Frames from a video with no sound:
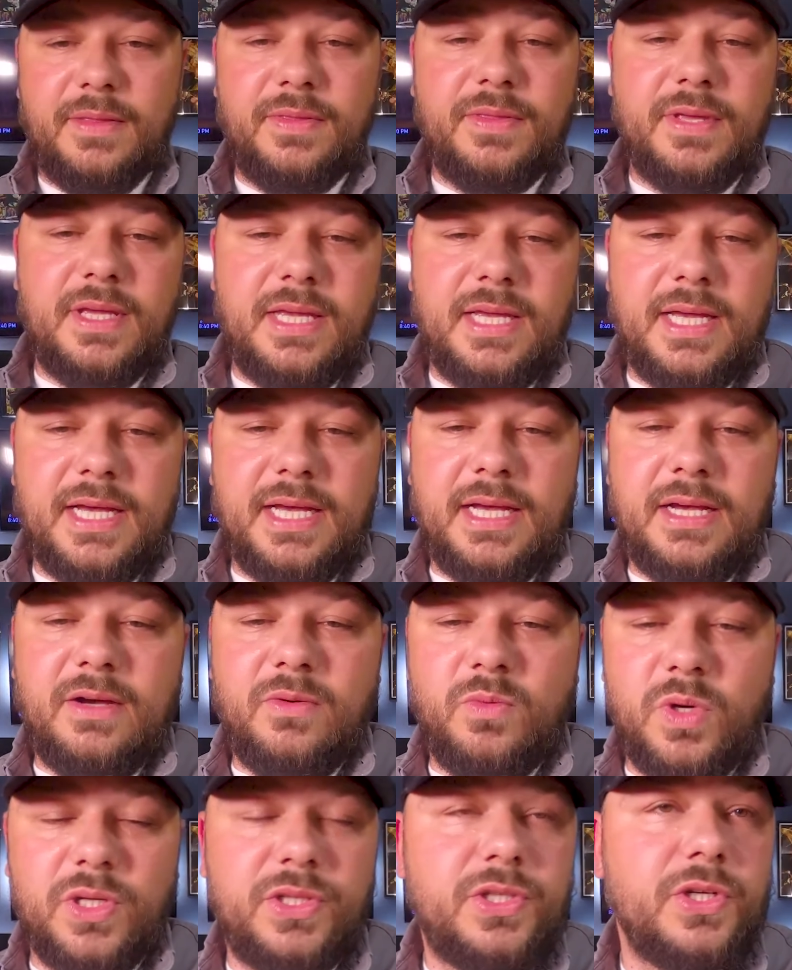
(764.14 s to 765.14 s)
the
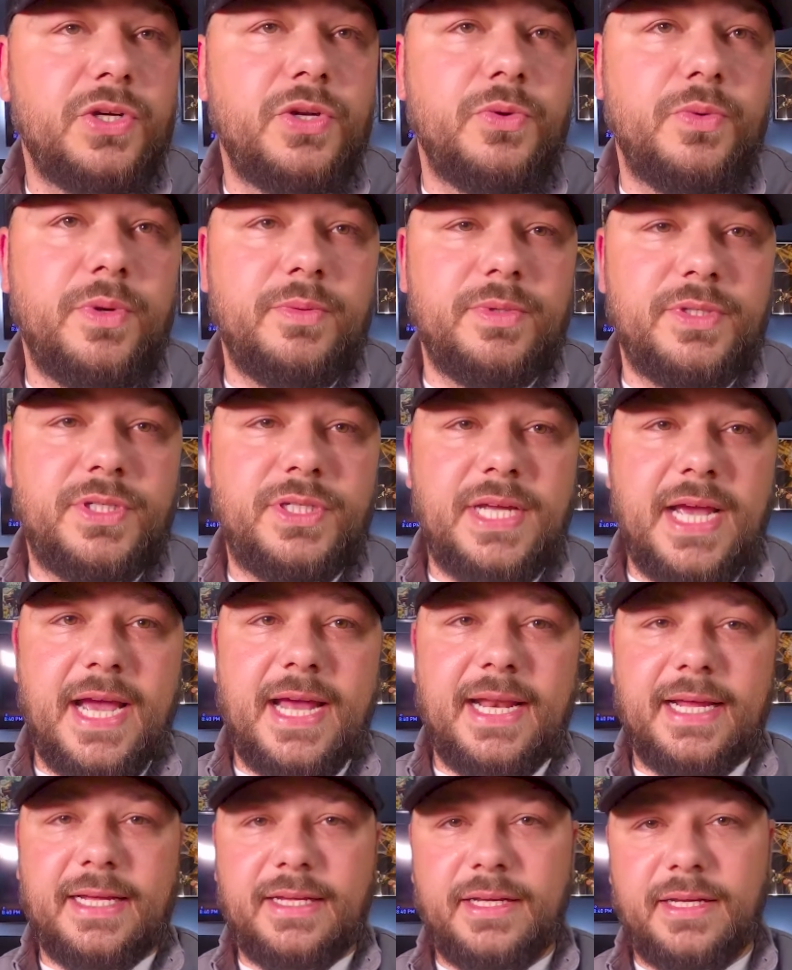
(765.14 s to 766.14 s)
what they're doing with
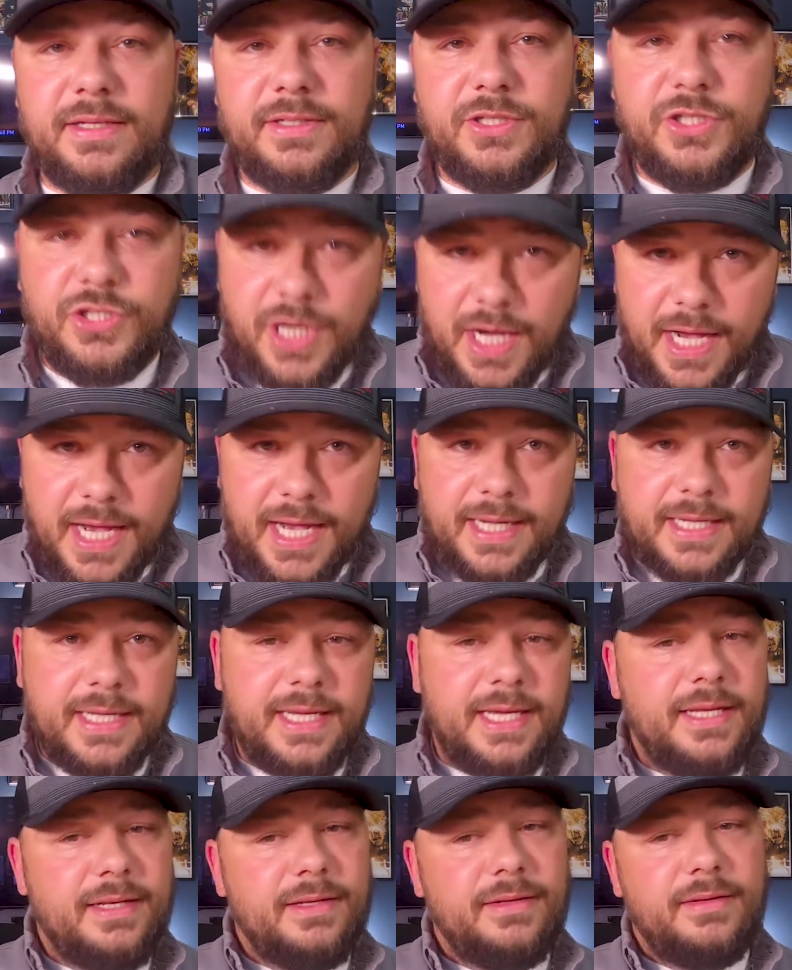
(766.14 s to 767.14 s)
Static
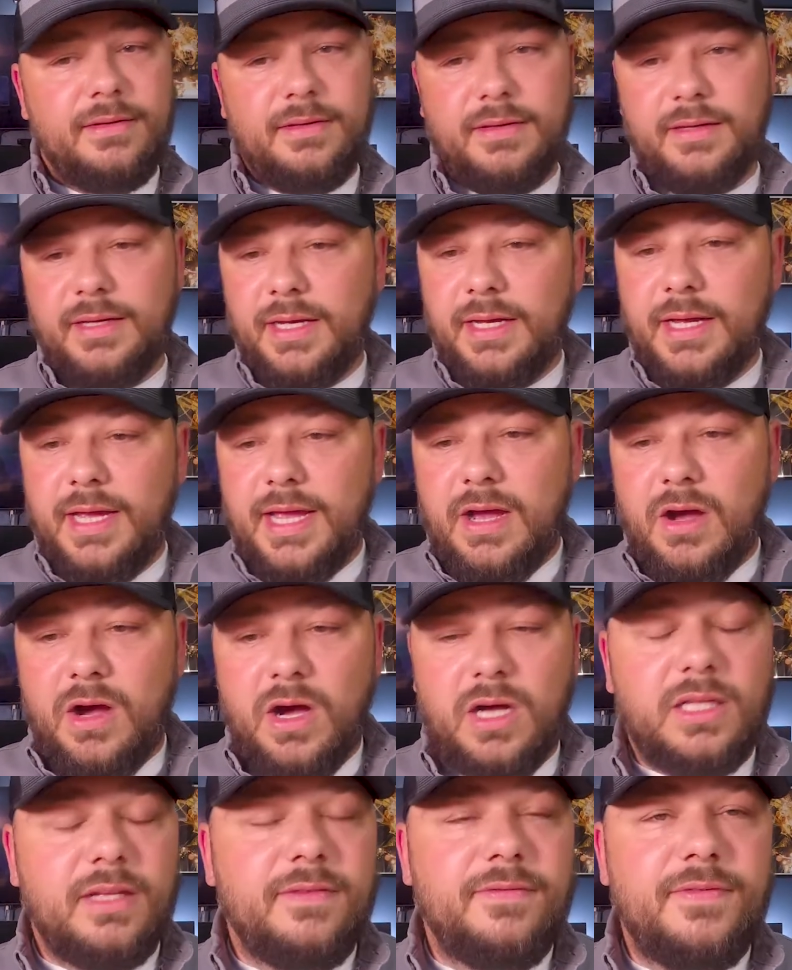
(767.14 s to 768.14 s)
Shock and
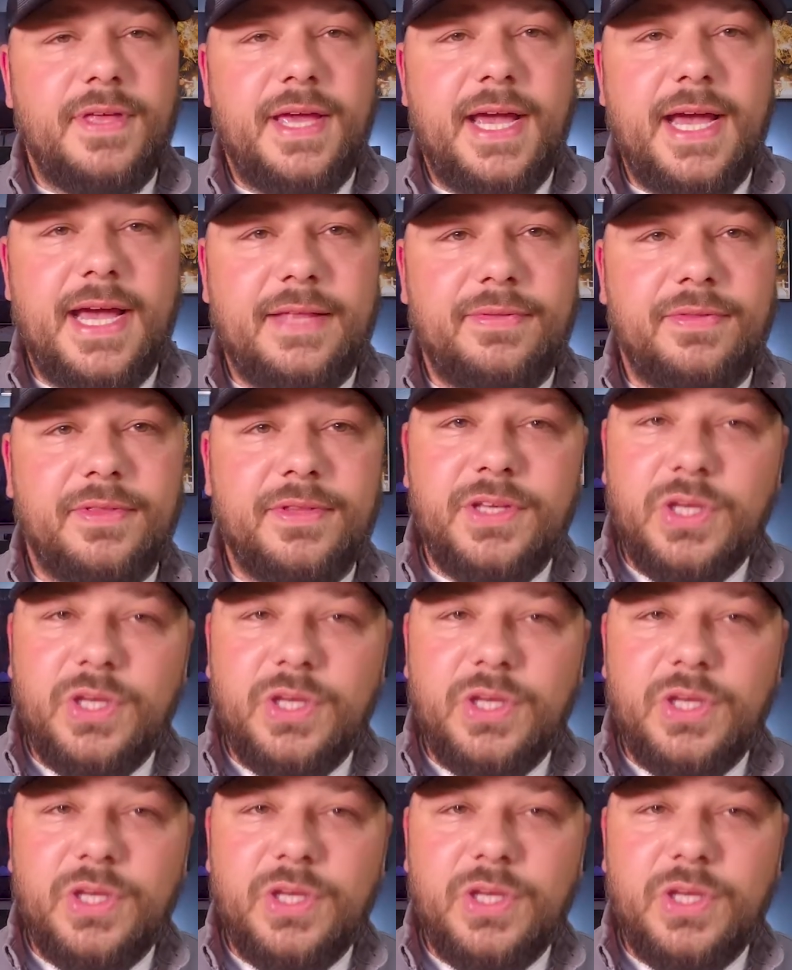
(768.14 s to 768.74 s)
all of that.